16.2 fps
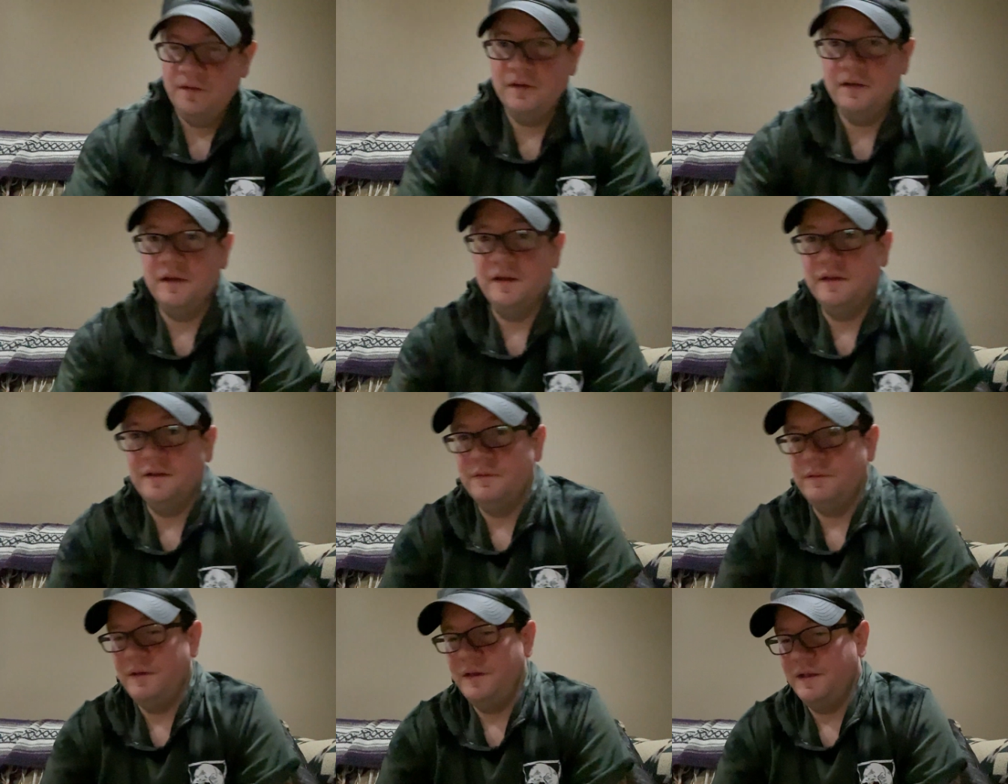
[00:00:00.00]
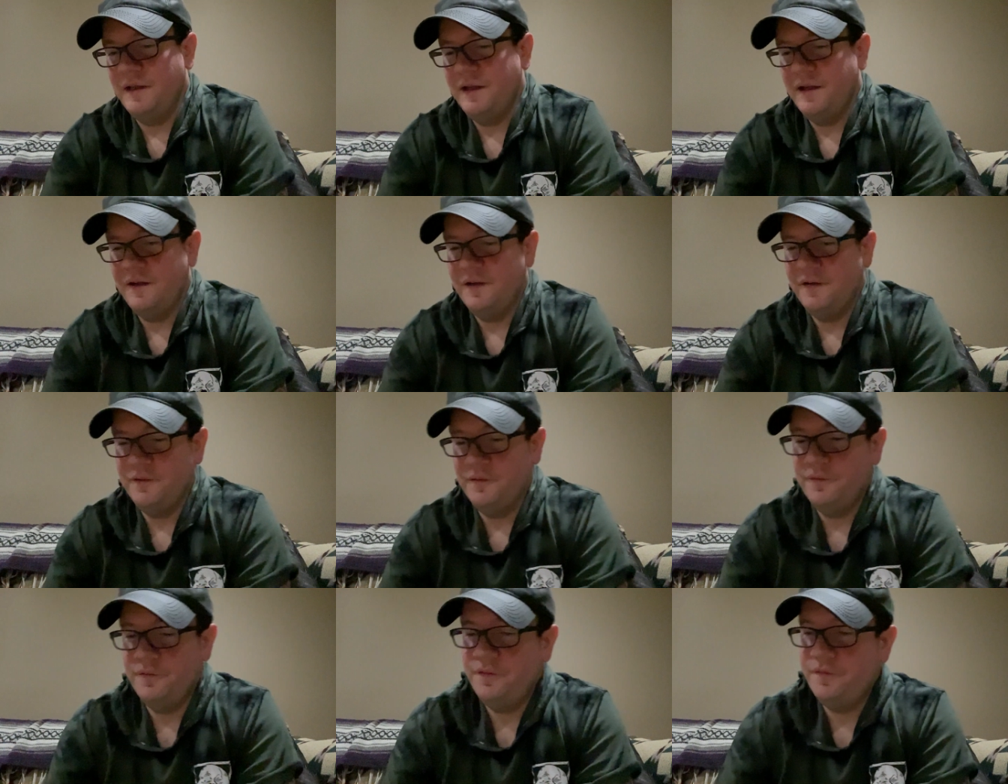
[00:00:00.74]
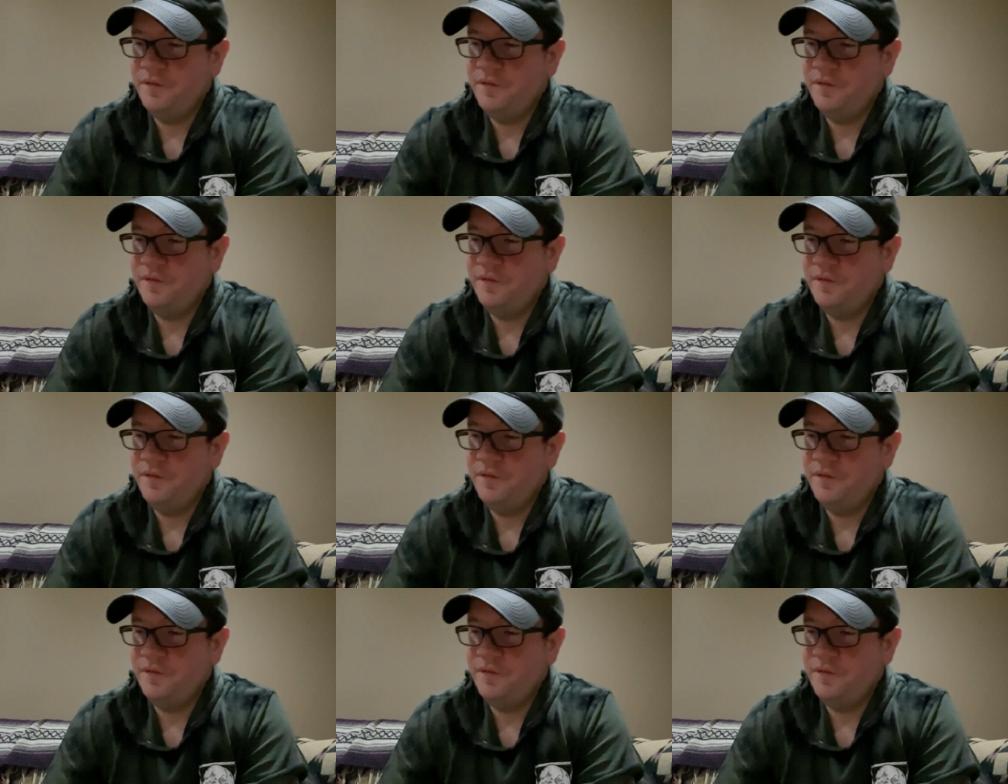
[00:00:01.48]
Uh, we have